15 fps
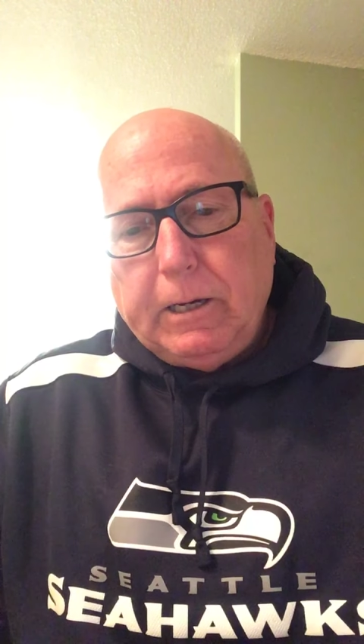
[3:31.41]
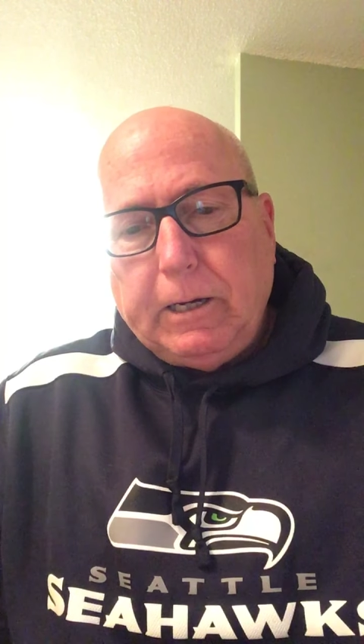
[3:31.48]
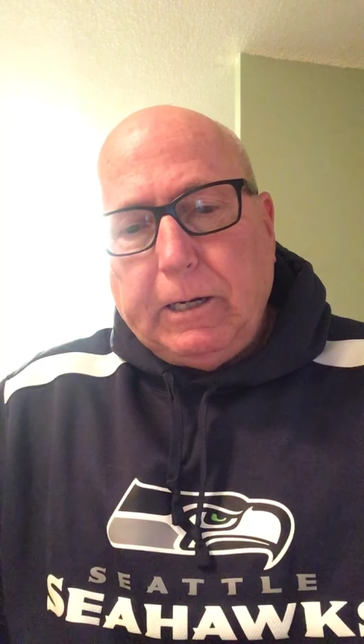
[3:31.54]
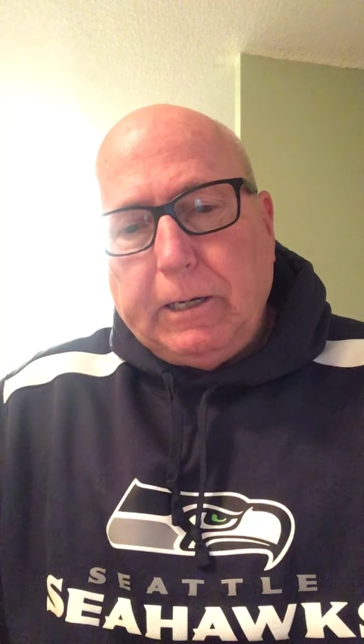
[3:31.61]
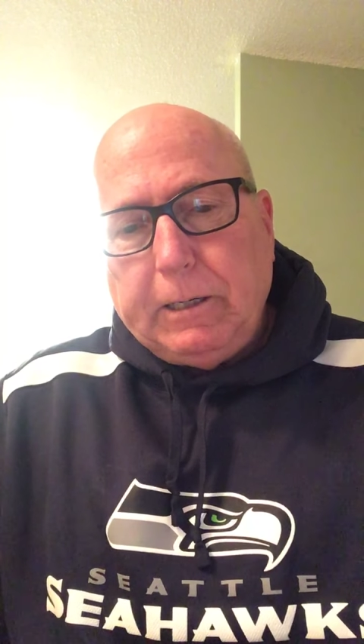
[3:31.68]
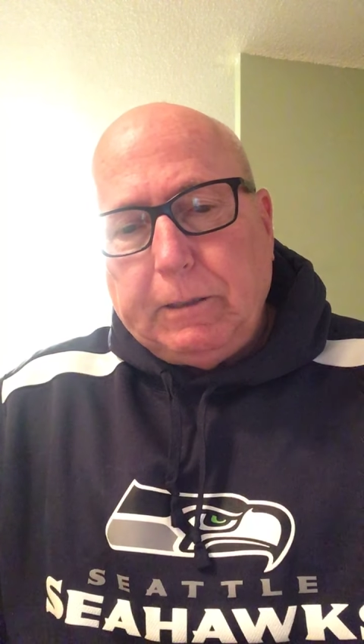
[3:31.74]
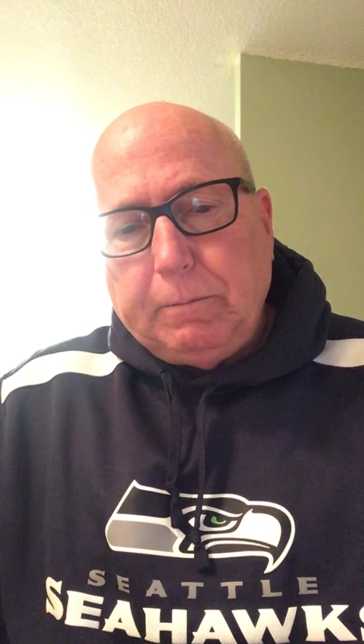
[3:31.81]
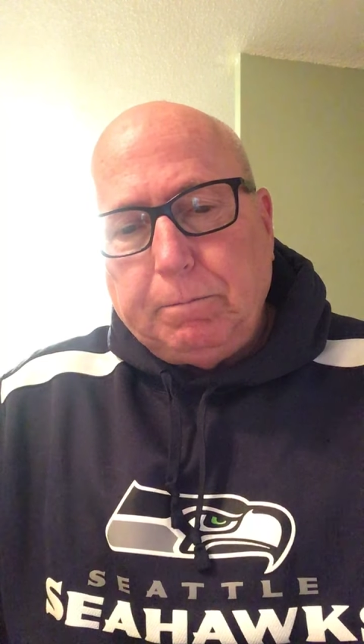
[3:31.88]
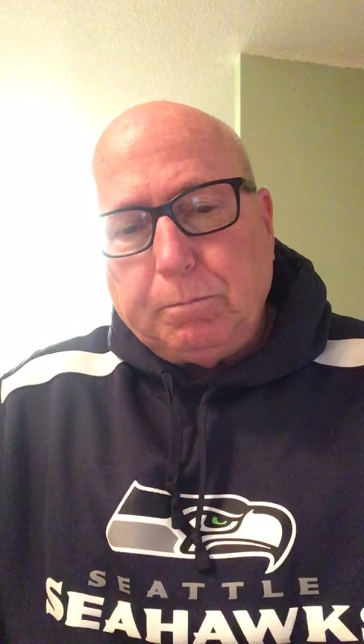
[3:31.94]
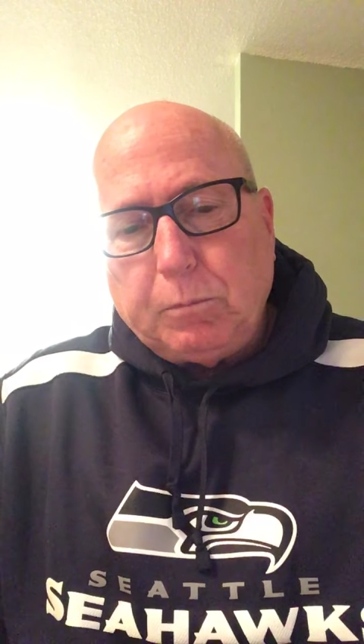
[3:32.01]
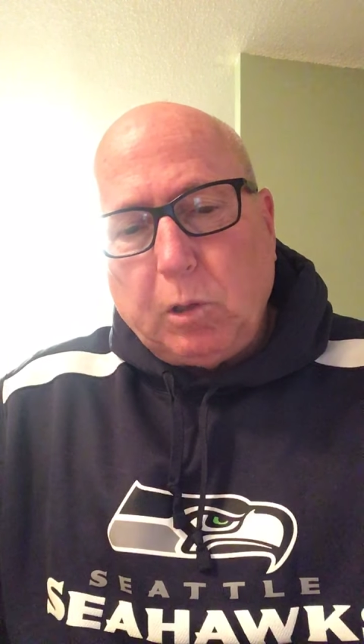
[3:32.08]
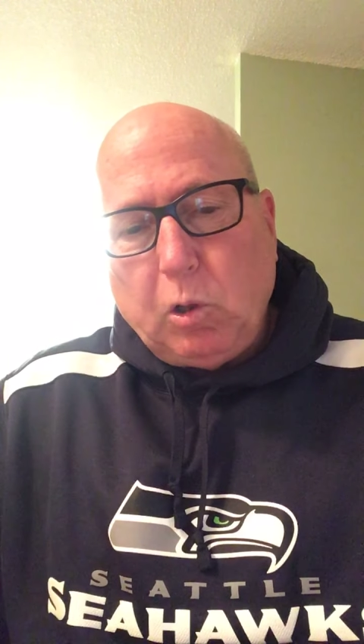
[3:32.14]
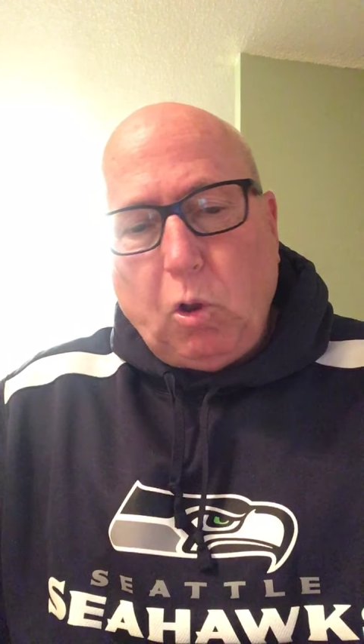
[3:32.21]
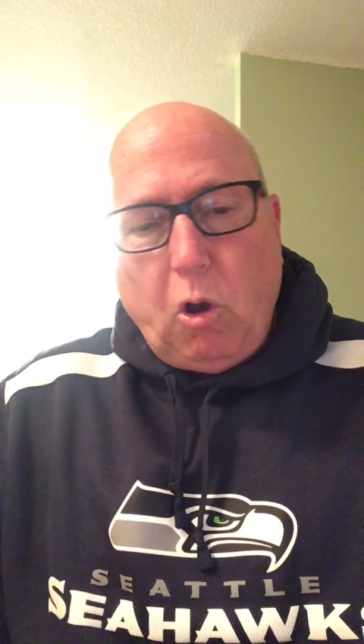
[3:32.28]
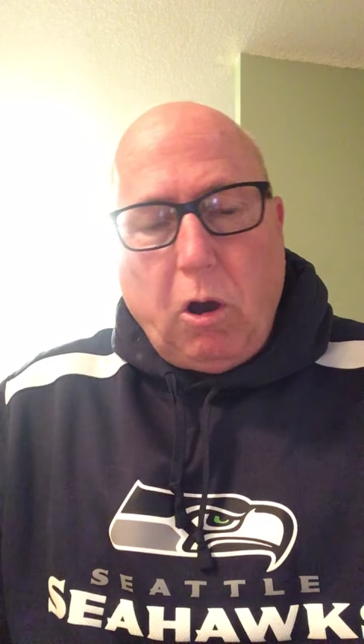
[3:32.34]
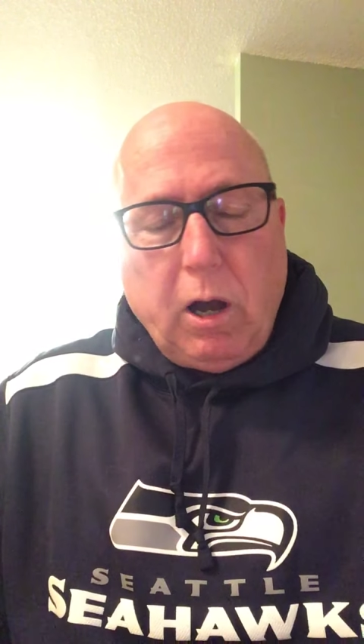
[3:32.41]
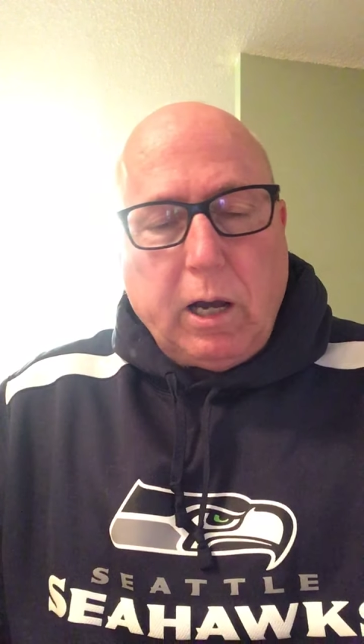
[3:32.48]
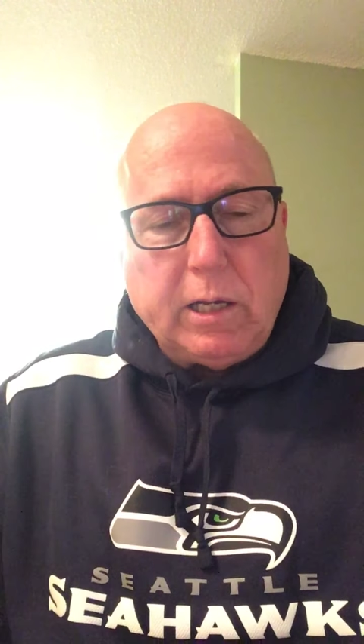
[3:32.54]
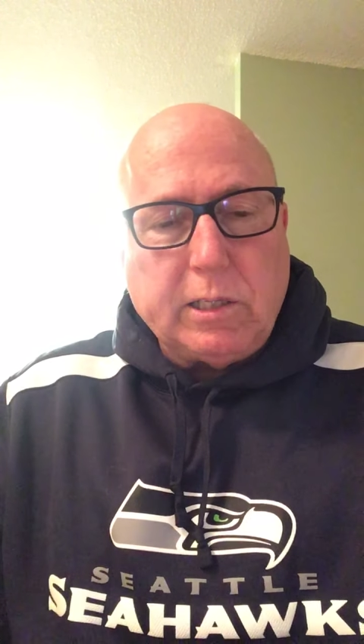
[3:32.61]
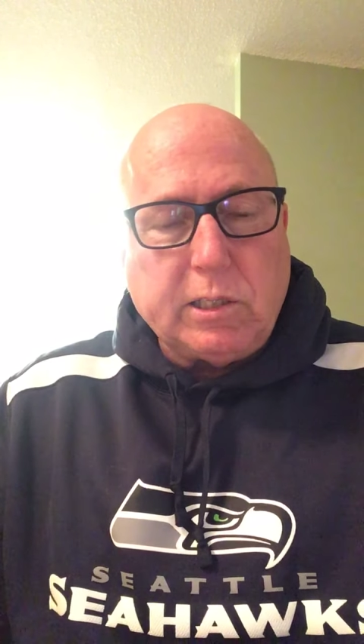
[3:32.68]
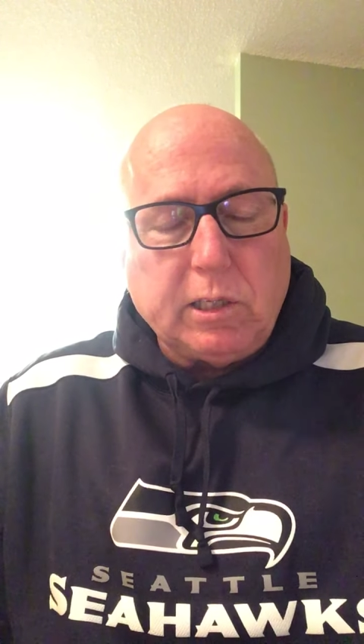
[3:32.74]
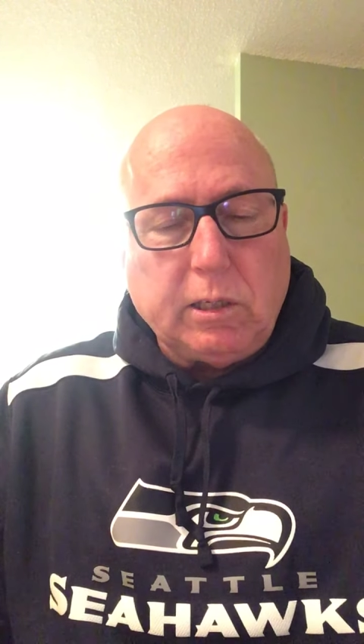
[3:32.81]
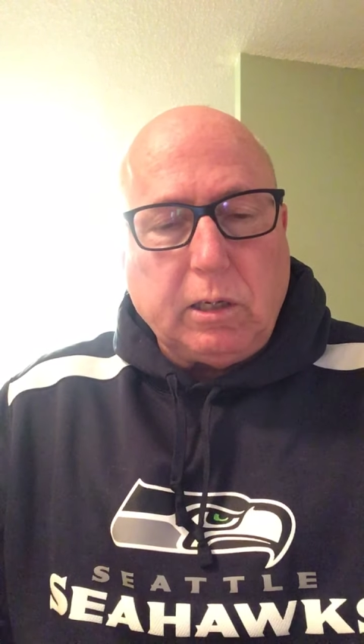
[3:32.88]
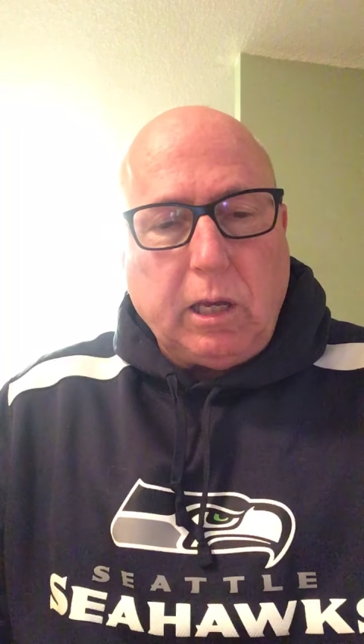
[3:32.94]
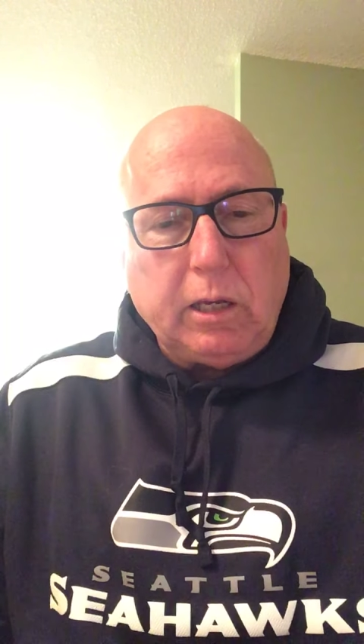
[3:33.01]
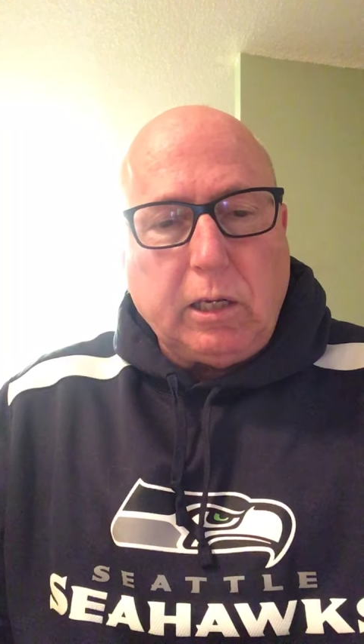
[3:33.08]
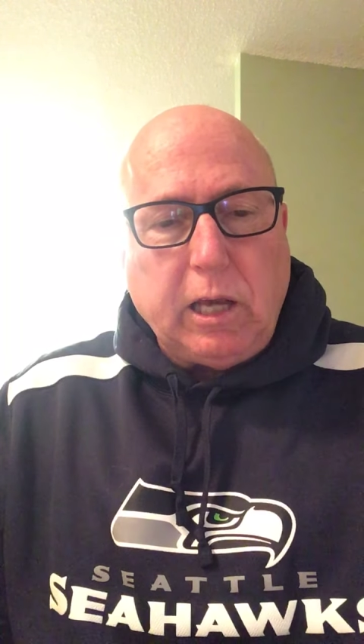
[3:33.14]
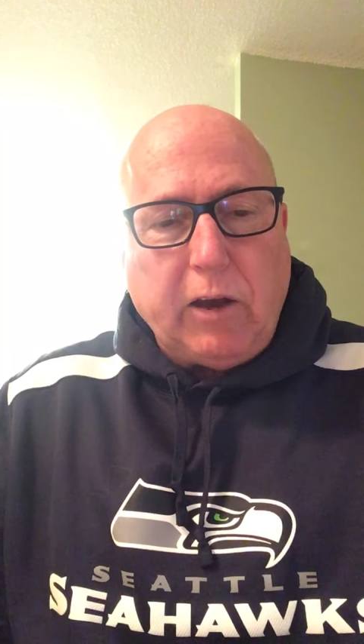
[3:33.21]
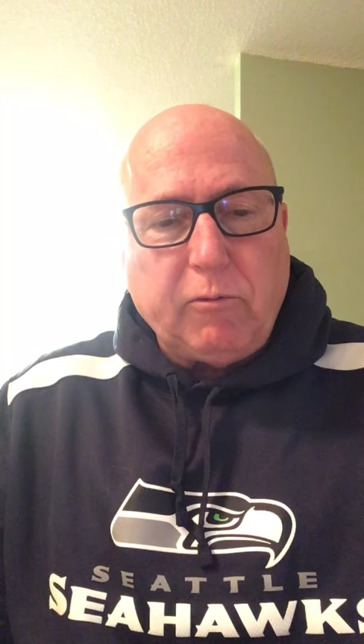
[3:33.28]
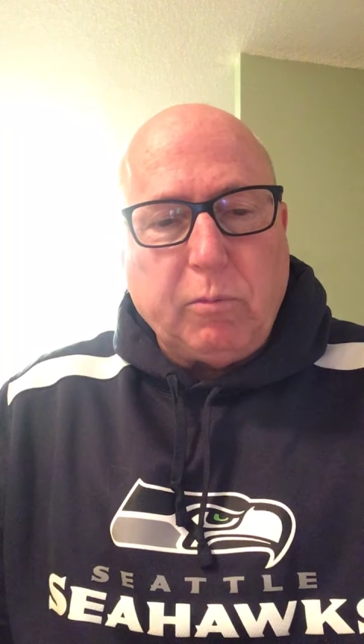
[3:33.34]
laws
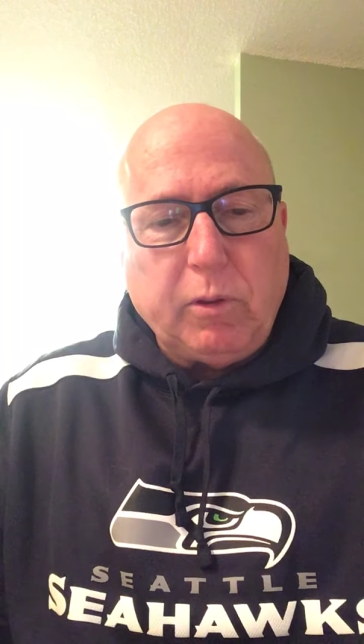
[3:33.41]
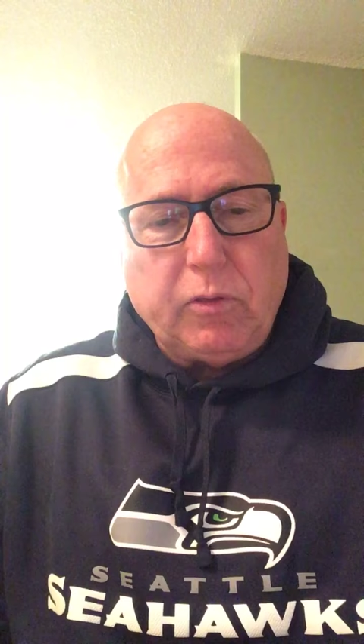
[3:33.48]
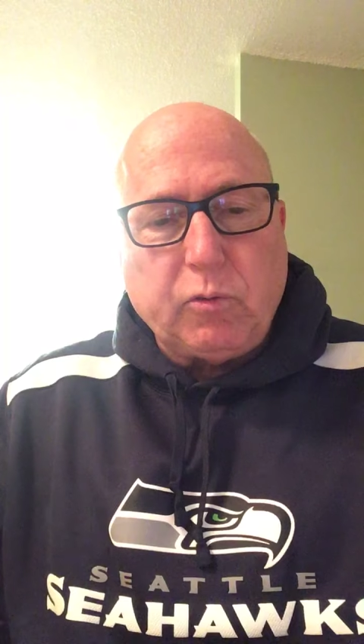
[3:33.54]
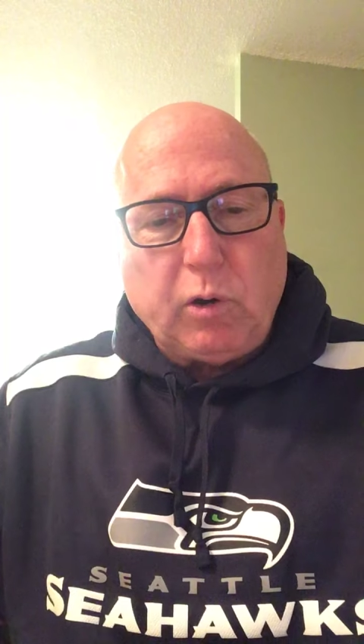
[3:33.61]
and government